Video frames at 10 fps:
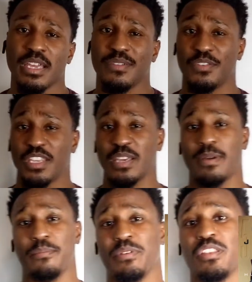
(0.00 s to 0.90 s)
If you think
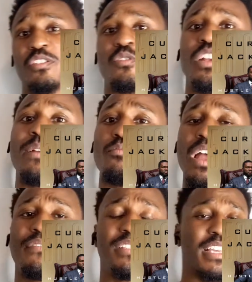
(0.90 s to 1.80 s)
about Billy Graham,
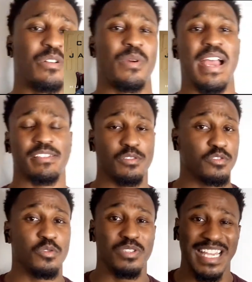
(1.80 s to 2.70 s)
Ravi Zacharias, those
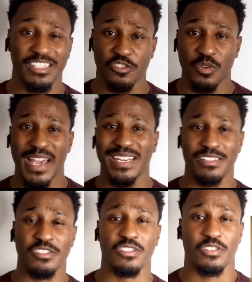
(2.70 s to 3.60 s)
dudes had
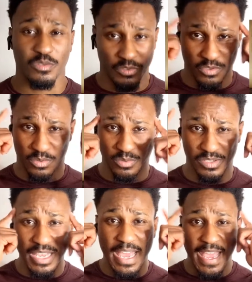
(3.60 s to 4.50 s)
strategies. Those
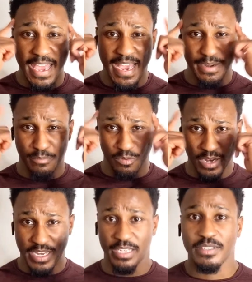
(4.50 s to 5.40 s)
dudes had
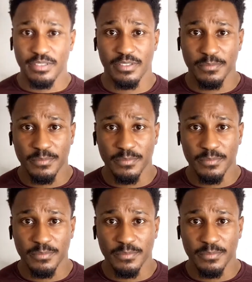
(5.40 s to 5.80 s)
brains.